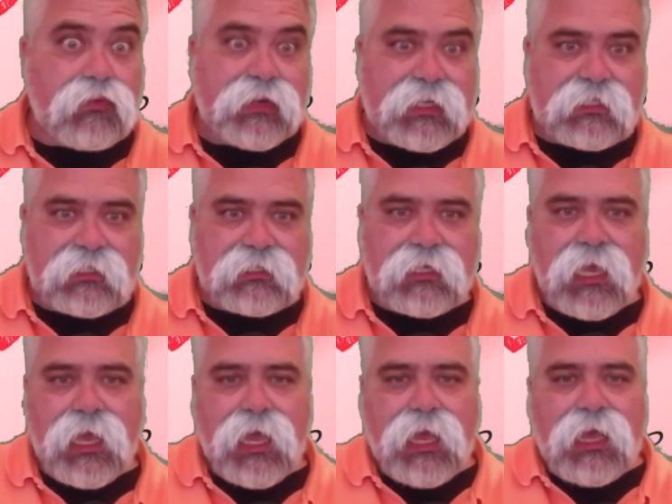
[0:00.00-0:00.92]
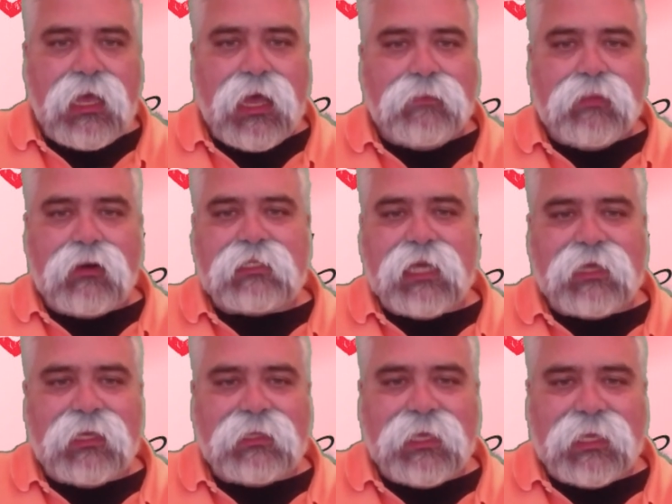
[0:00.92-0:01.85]
reasons.
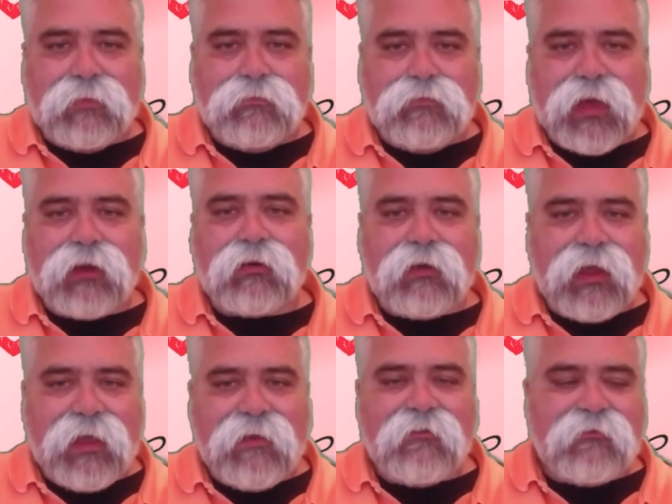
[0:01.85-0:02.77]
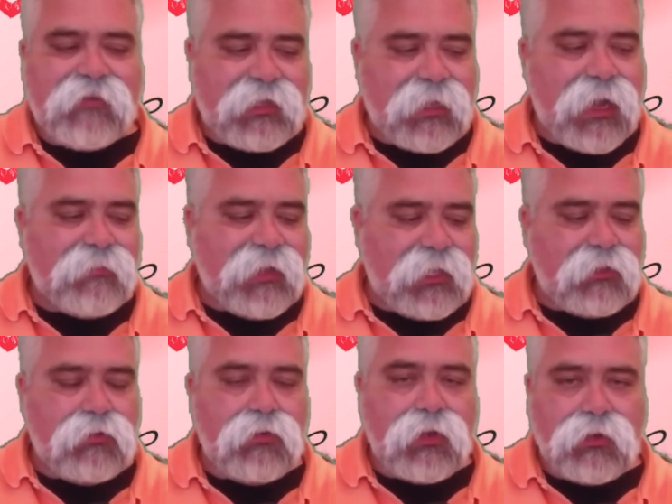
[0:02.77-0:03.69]
Personally, I think they get better every time they
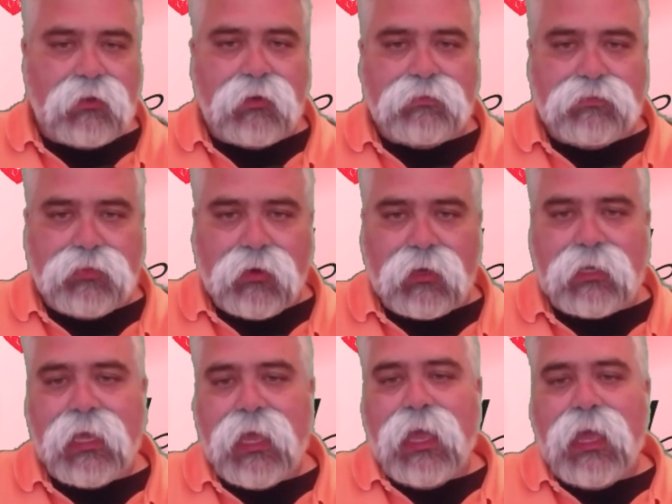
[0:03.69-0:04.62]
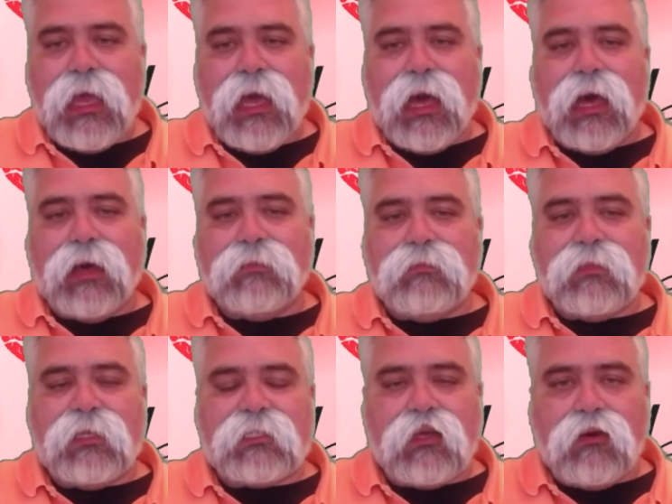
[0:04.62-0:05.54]
do a new book.
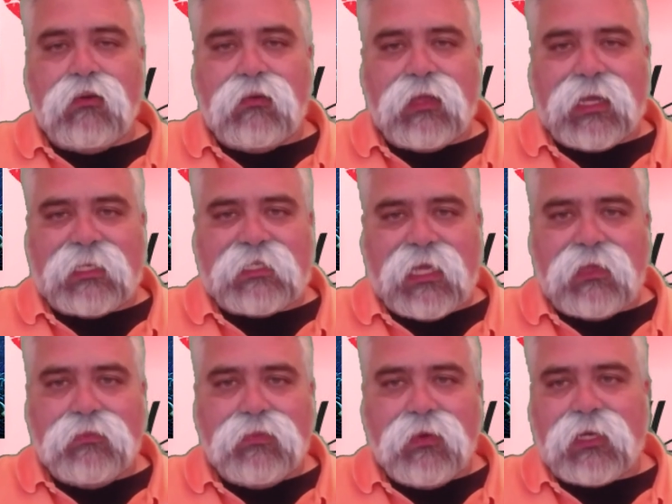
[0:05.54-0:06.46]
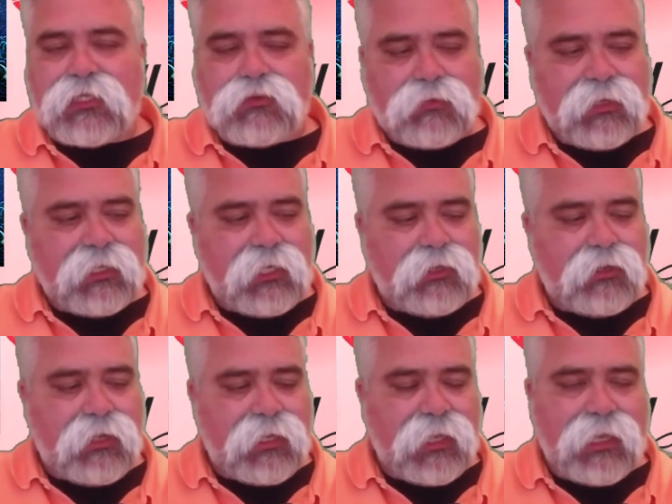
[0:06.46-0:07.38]
So, like I say, the book is really
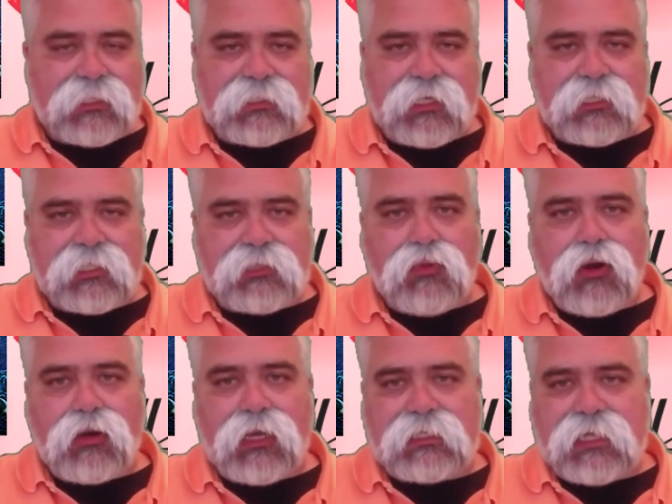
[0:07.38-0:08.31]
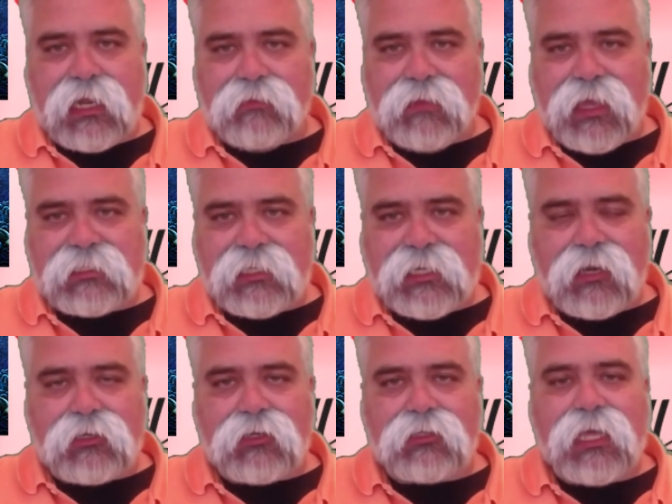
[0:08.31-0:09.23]
good. It's smart. It's got amazing
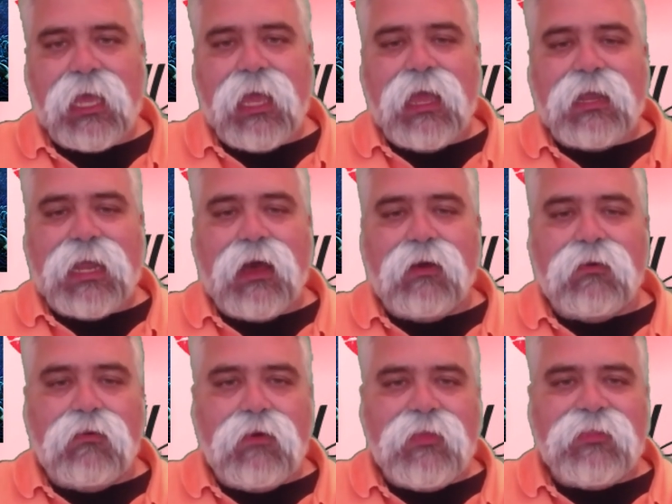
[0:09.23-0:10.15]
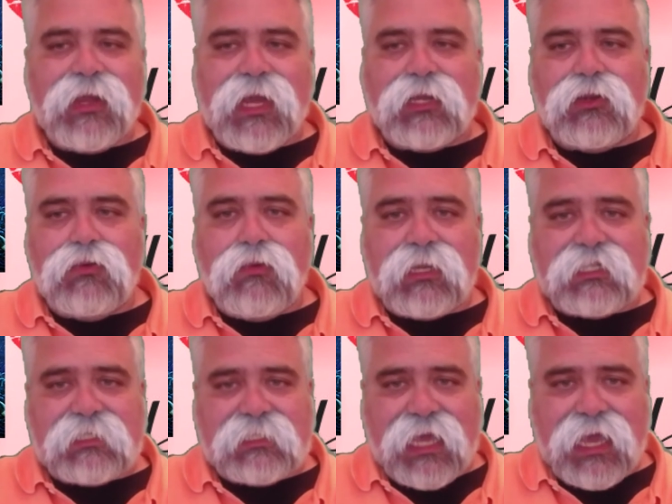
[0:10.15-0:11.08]
characters. Now, one thing I do
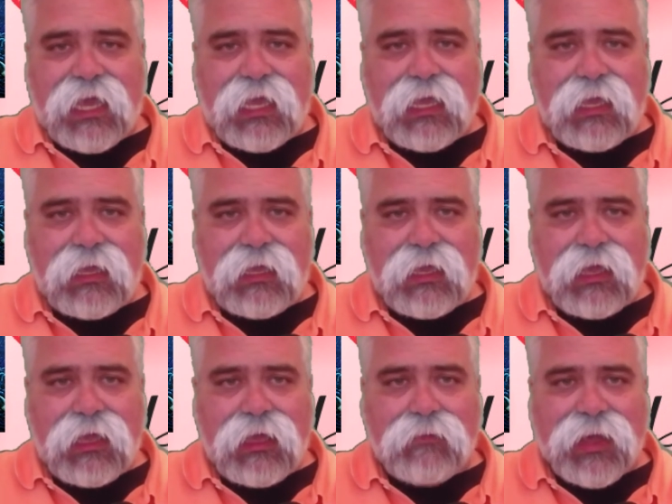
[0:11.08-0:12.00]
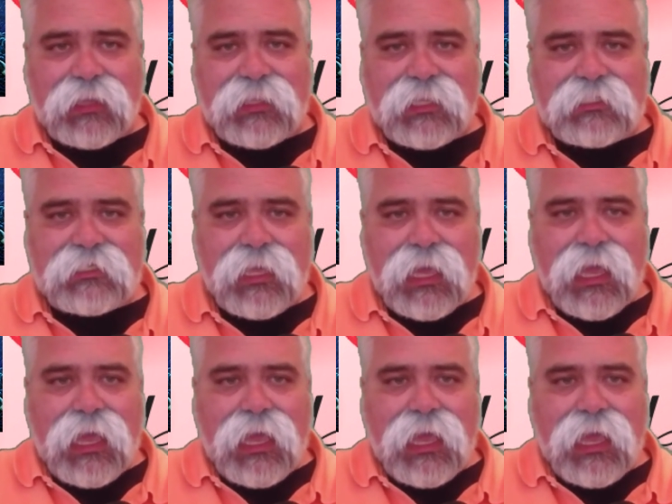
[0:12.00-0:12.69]
want to say about this,